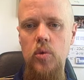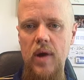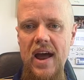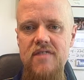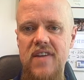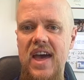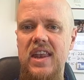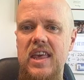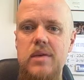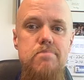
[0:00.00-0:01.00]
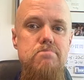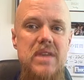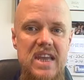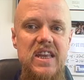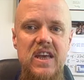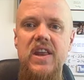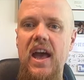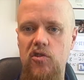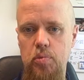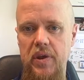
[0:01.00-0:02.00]
arrive at immediate
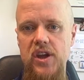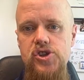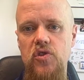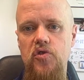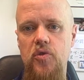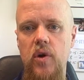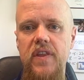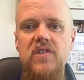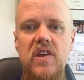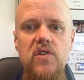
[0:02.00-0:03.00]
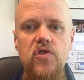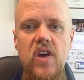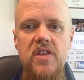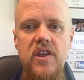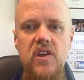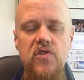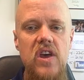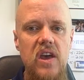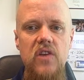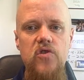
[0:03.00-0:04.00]
explanations for it. They tend to say that it's
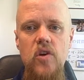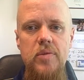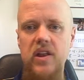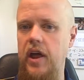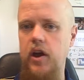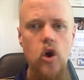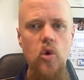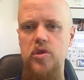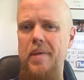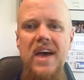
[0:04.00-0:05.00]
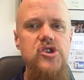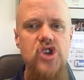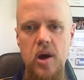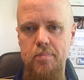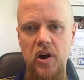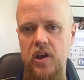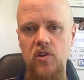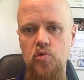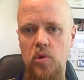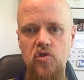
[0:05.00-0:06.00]
something like, oh, the bad job market
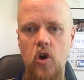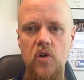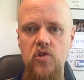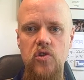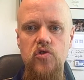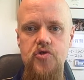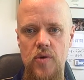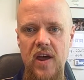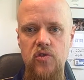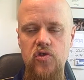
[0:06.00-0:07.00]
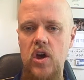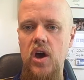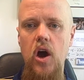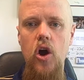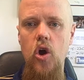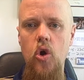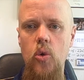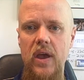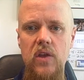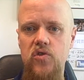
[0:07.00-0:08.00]
is what's causing stress.
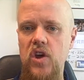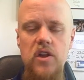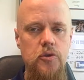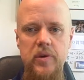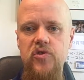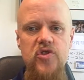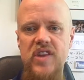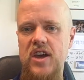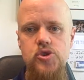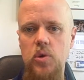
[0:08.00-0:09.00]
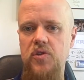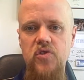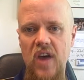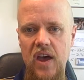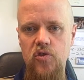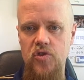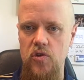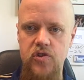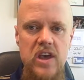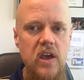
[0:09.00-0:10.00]
Oh, it's the recent natural
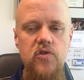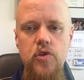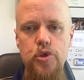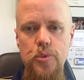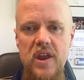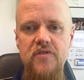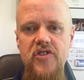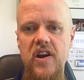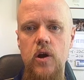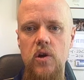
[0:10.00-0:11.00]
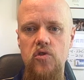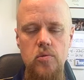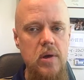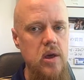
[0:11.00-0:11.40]
disasters. It's the threat of terrorism.